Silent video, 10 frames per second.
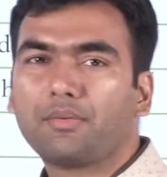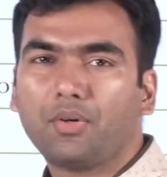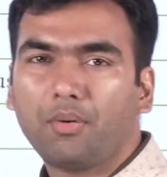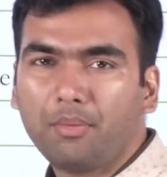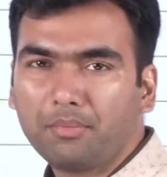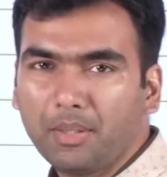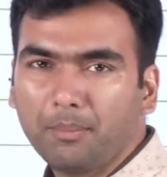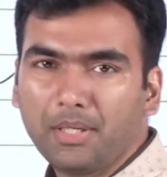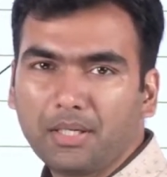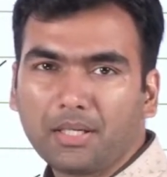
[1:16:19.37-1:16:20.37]
form of
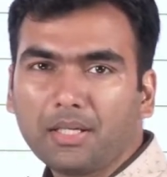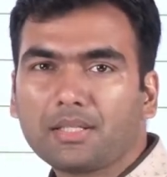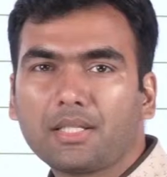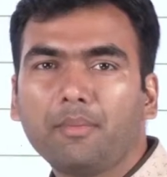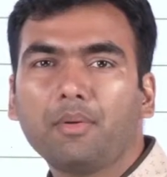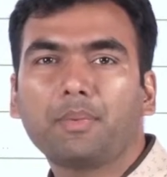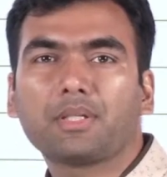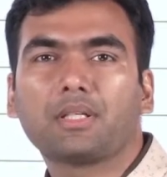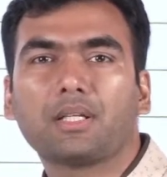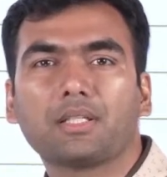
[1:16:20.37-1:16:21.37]
government. In
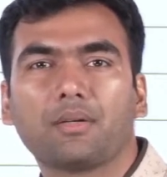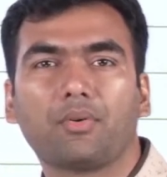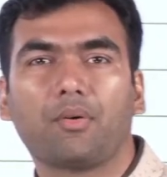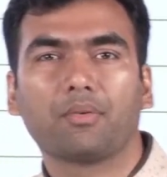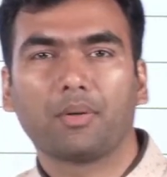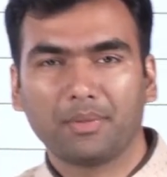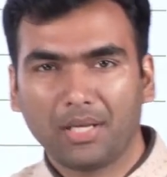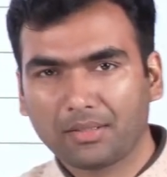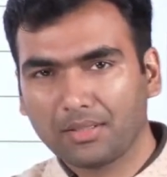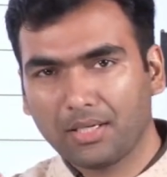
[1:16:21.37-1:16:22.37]
semi-presidential form of government,
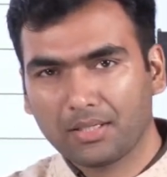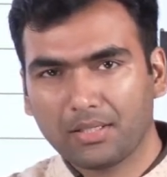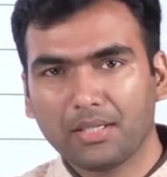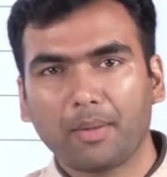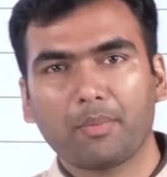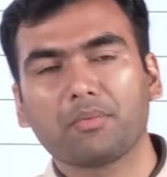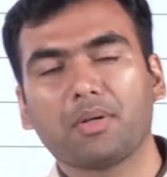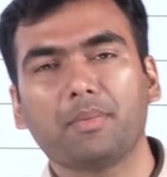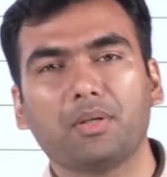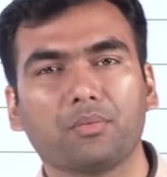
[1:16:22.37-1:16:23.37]
like there are three type of government.